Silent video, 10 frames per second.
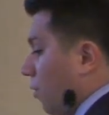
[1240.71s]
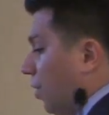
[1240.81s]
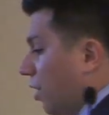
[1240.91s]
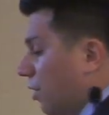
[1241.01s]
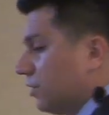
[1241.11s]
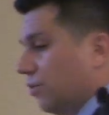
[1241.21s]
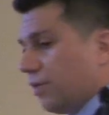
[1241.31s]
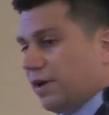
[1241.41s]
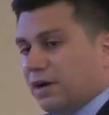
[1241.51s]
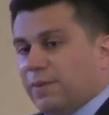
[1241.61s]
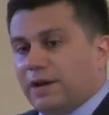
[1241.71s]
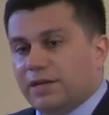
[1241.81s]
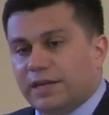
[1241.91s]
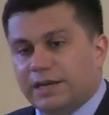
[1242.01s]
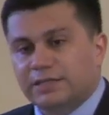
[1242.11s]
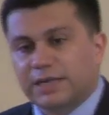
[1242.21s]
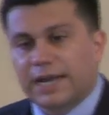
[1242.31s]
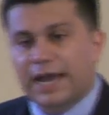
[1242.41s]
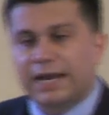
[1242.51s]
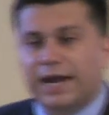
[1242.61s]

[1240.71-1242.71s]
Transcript: We also thought about kids that had